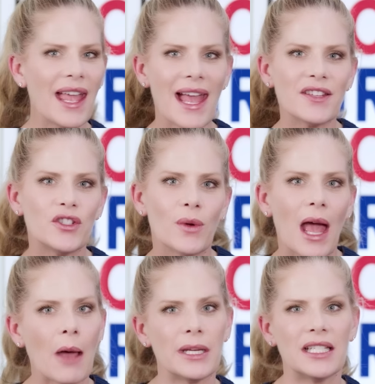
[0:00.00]
I asked you
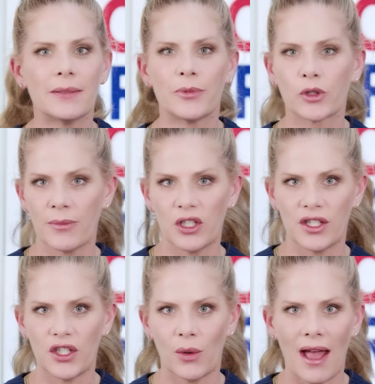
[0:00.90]
how many
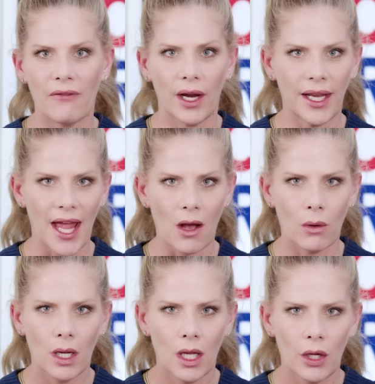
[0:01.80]
subscriptions you have right now,
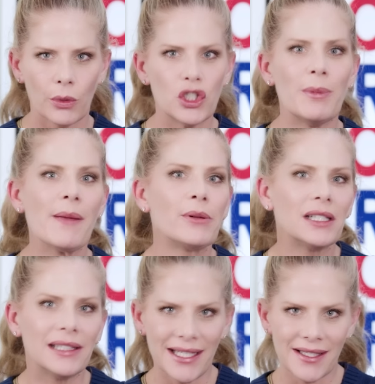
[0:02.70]
would you be able
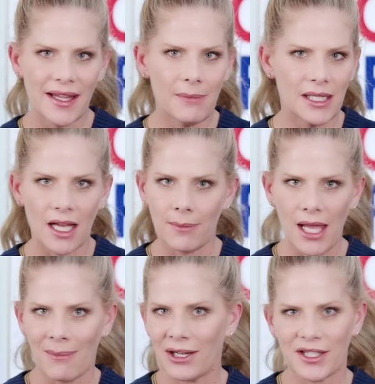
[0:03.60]
to list them and tell me
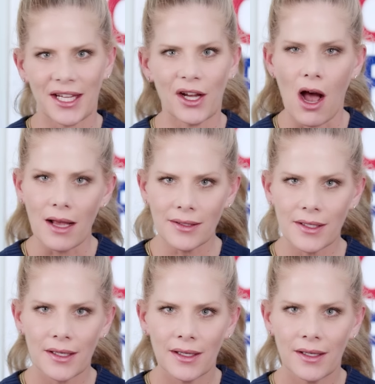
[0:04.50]
how much they
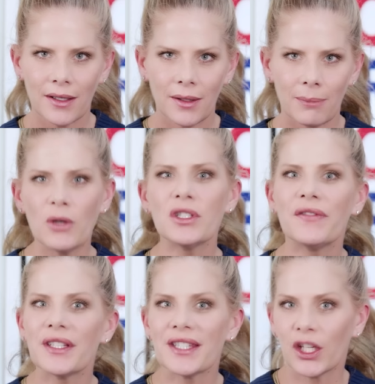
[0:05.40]
cost? Most
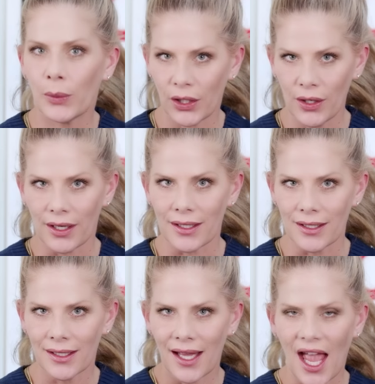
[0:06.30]
of us think we could,
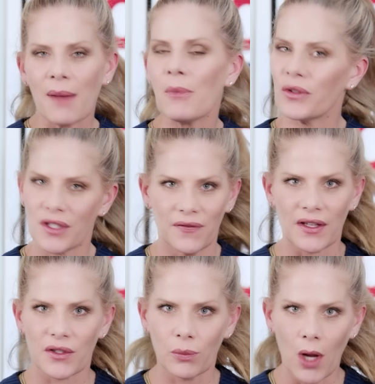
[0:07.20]
and most of
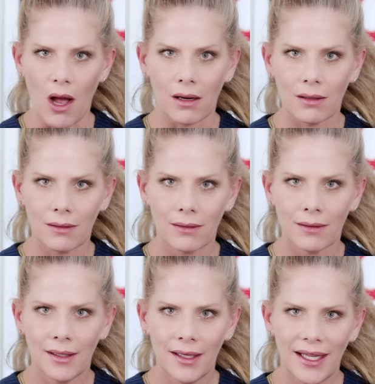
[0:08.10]
us are
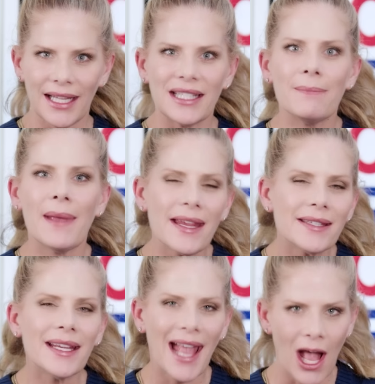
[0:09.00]
wrong. It's
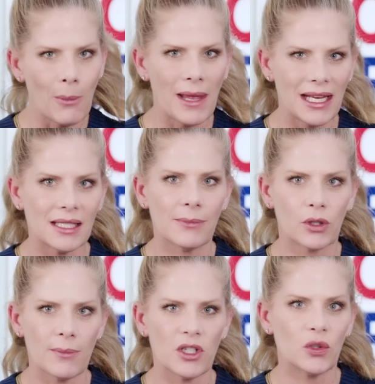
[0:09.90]
amazing how many
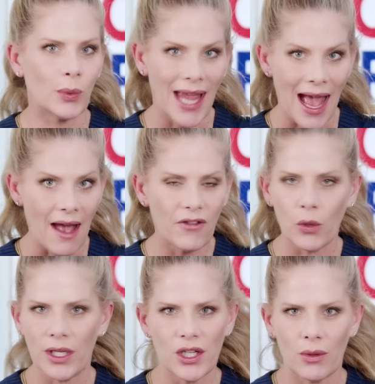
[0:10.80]
subscriptions we have
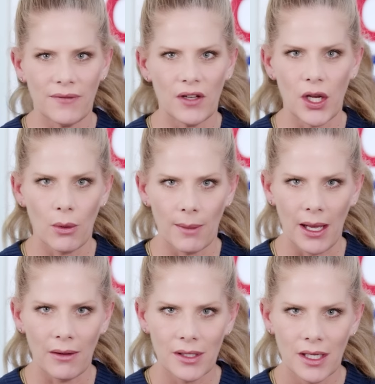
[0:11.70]
that we don't even know
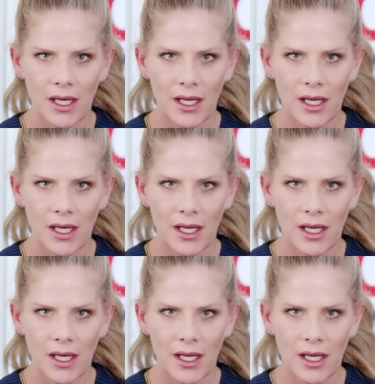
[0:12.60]
about,